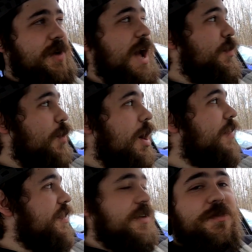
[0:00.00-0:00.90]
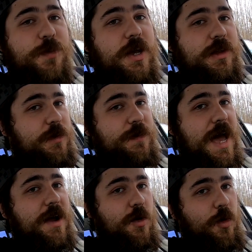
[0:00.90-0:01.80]
I want this Prelude
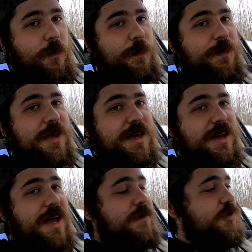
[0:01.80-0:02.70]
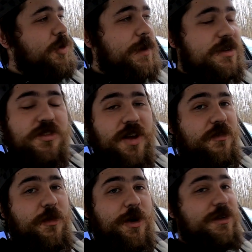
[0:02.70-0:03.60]
back home. I have so much
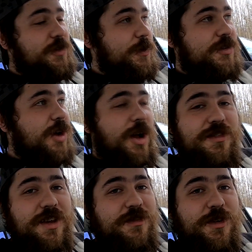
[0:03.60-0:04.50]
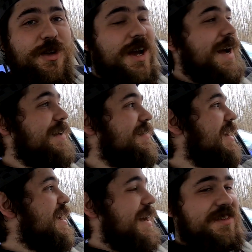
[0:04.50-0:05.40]
stuff for it, so much content for you guys.
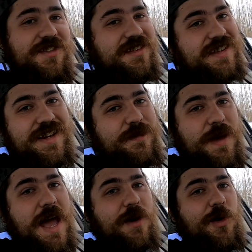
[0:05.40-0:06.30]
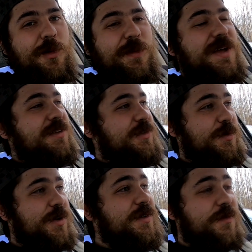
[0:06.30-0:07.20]
I just need it back home. So
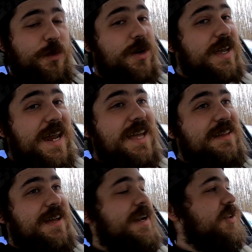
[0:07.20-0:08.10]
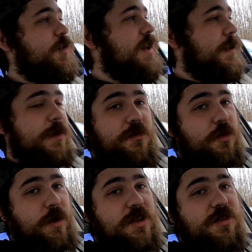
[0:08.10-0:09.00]
we're getting it done. It's been up here
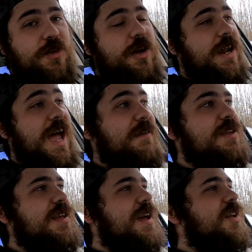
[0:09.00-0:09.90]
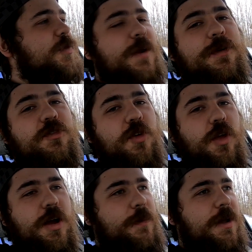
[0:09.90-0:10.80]
for way too long, and it's been up here so
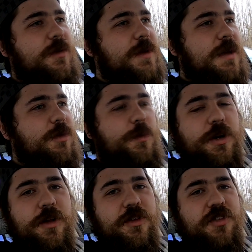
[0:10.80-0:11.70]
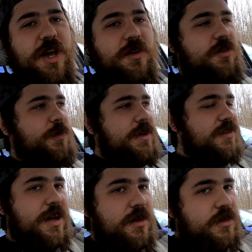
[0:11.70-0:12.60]
long I've barely been able to put it on the channel because my
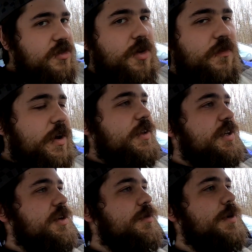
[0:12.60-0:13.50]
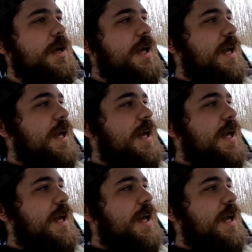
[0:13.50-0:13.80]
channel is still fairly new,